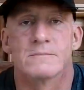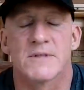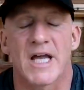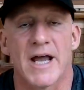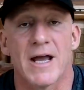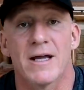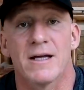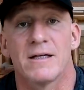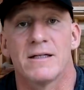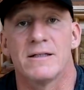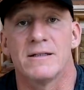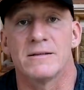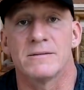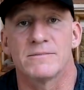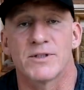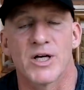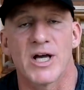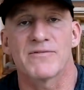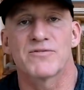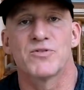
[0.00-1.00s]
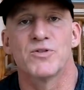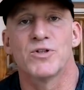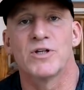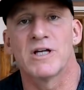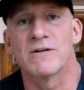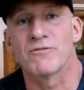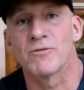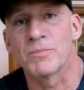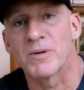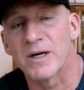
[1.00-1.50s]
Hey, good afternoon,
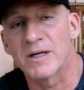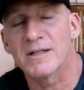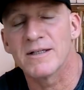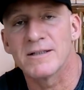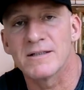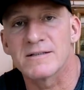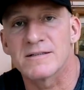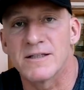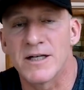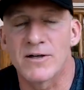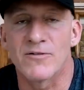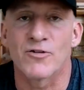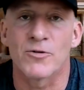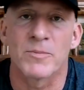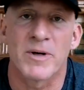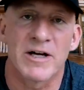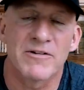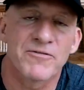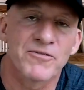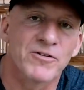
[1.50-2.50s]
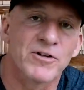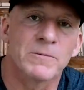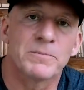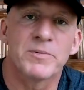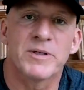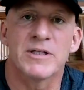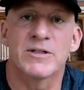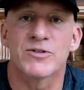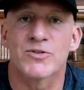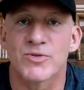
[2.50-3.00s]
everybody. It's Ned over My
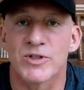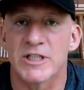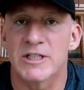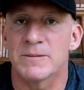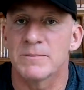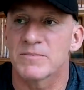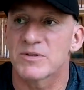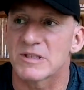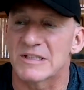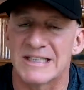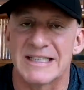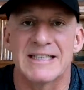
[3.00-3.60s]
Philippine Dreams.